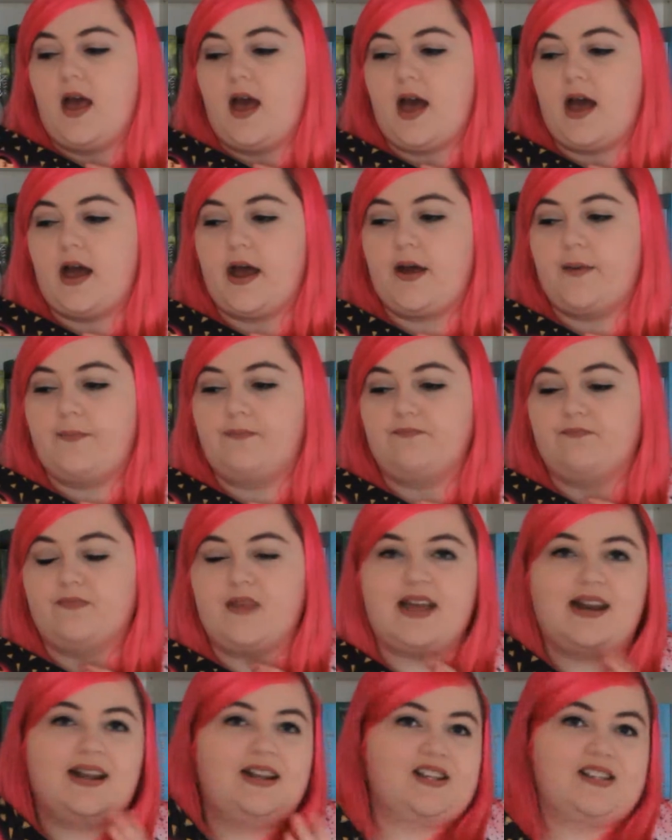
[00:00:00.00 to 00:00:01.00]
And
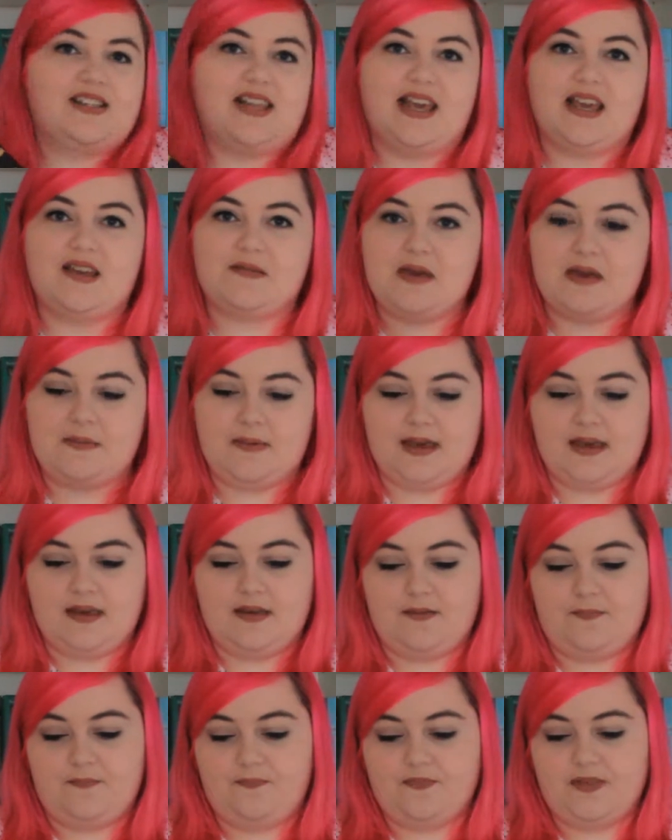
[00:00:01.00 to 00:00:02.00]
I just think
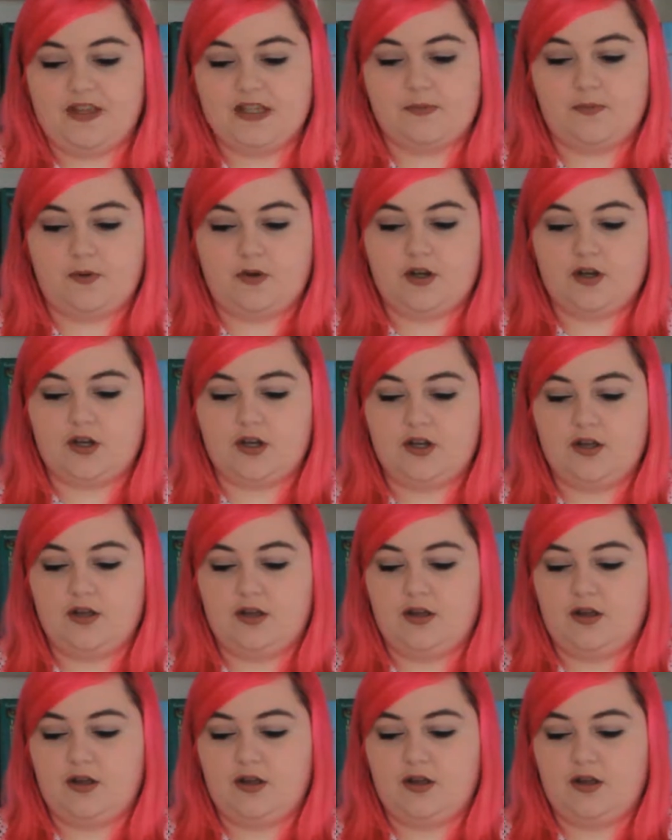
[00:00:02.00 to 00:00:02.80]
maybe this book